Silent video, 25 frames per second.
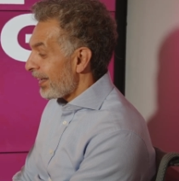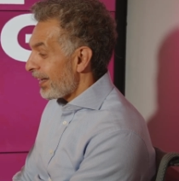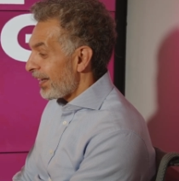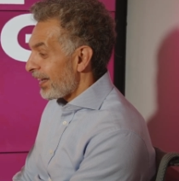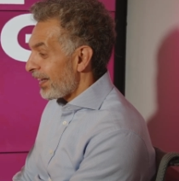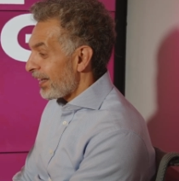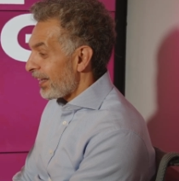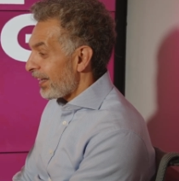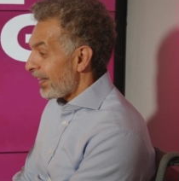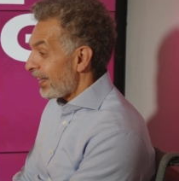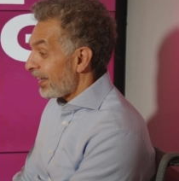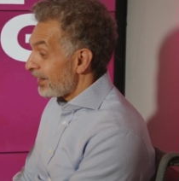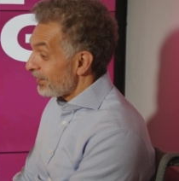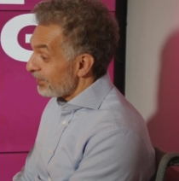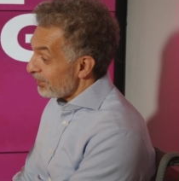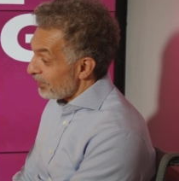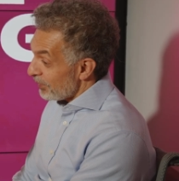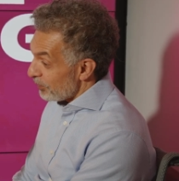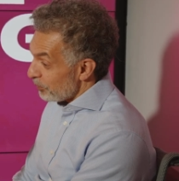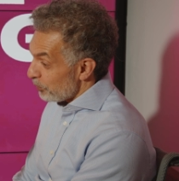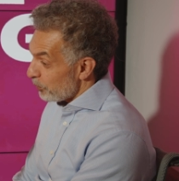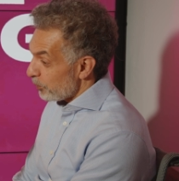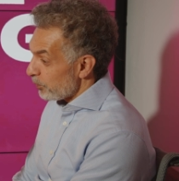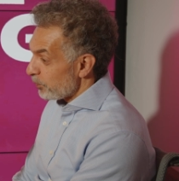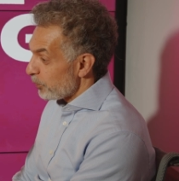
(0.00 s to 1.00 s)

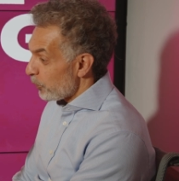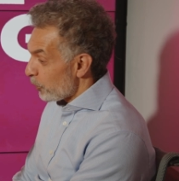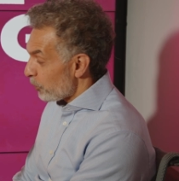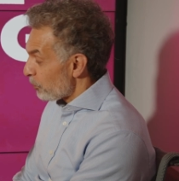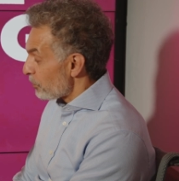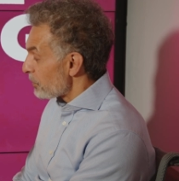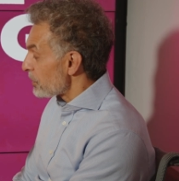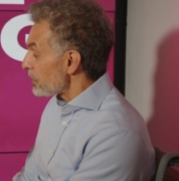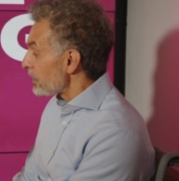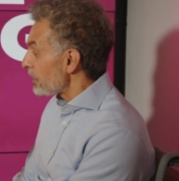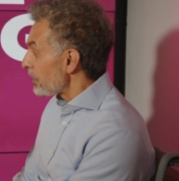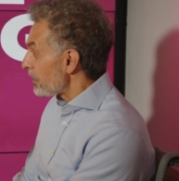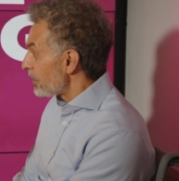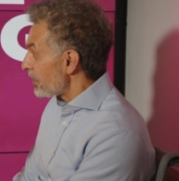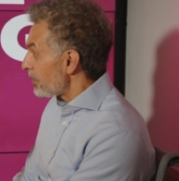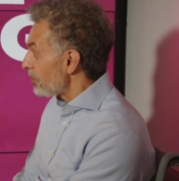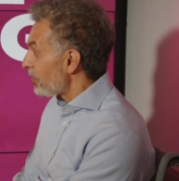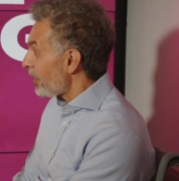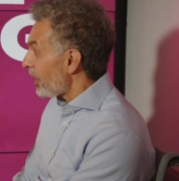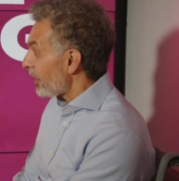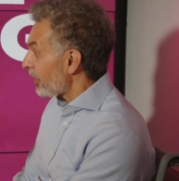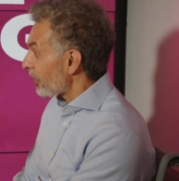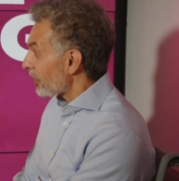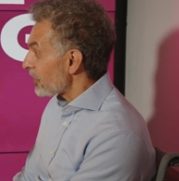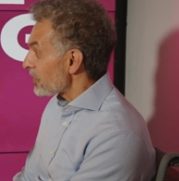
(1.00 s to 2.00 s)
and more recently the
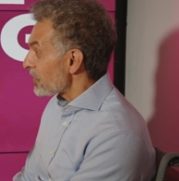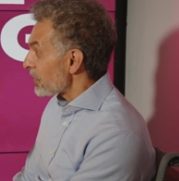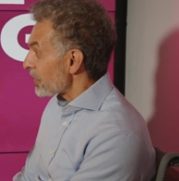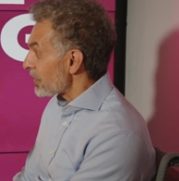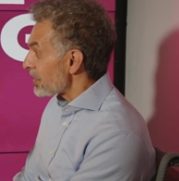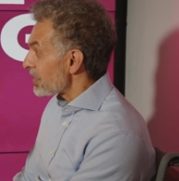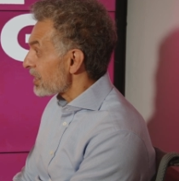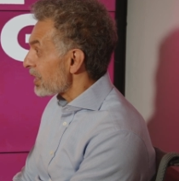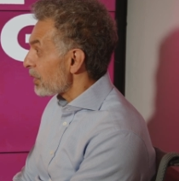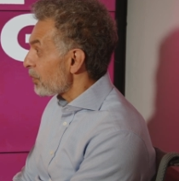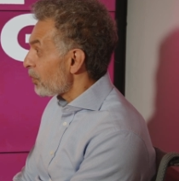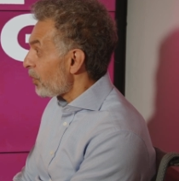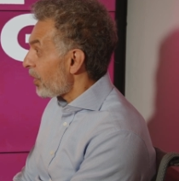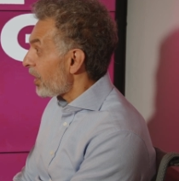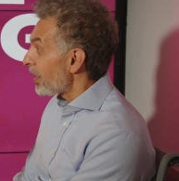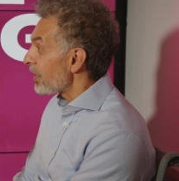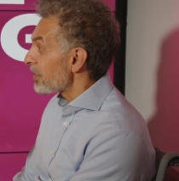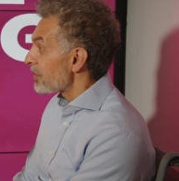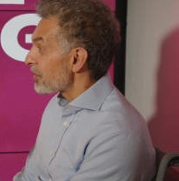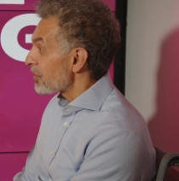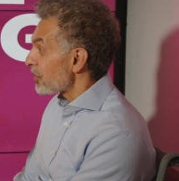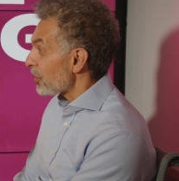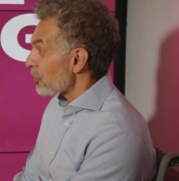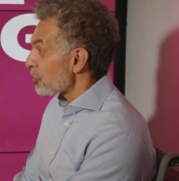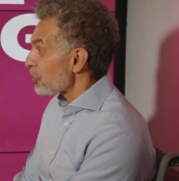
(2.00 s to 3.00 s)
Americans, you can see why
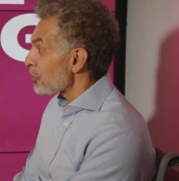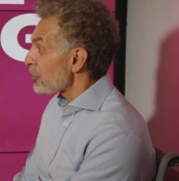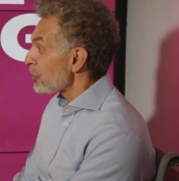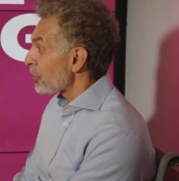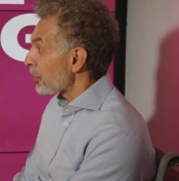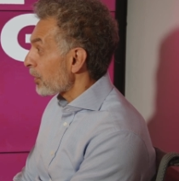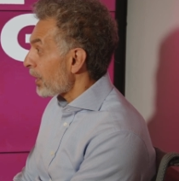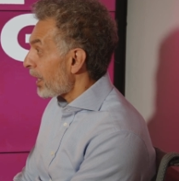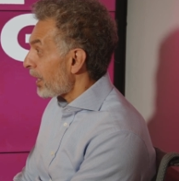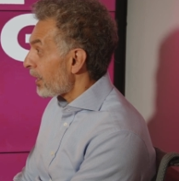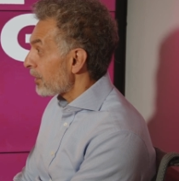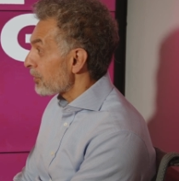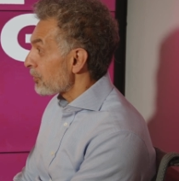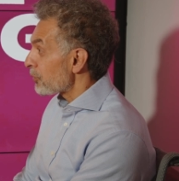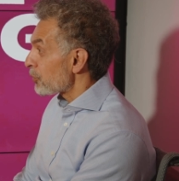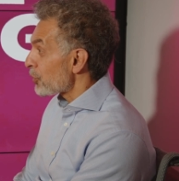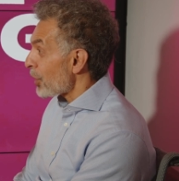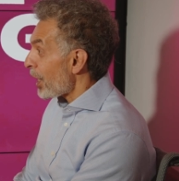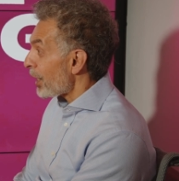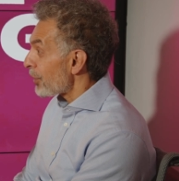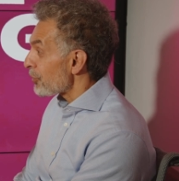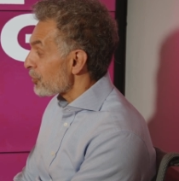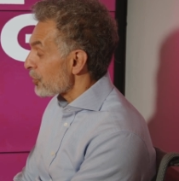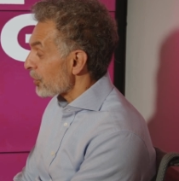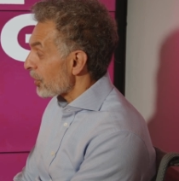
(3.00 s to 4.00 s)
it's such a
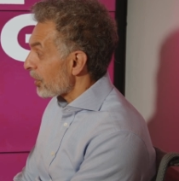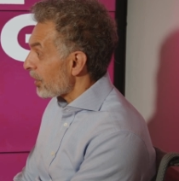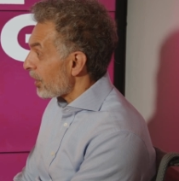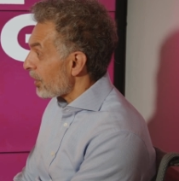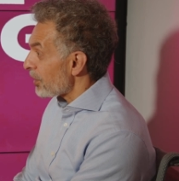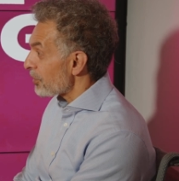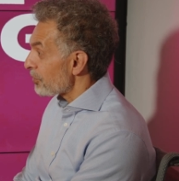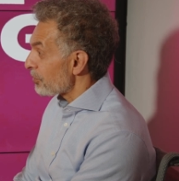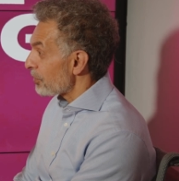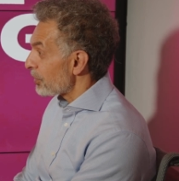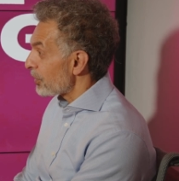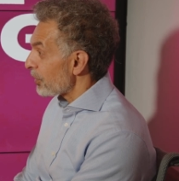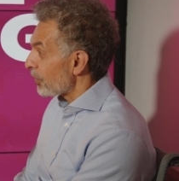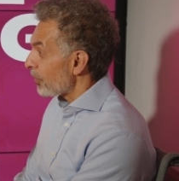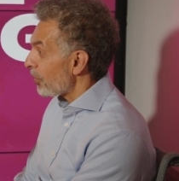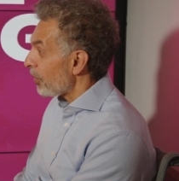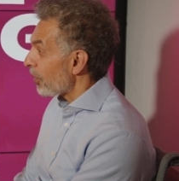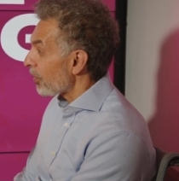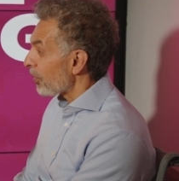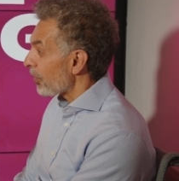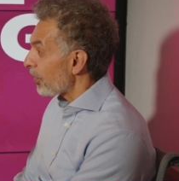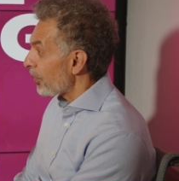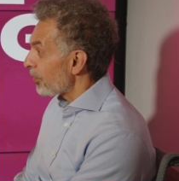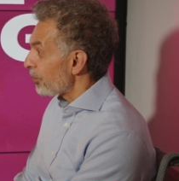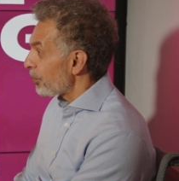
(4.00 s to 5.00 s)
challenging country to
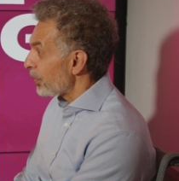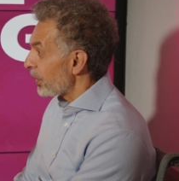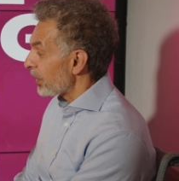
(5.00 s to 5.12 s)
conquer.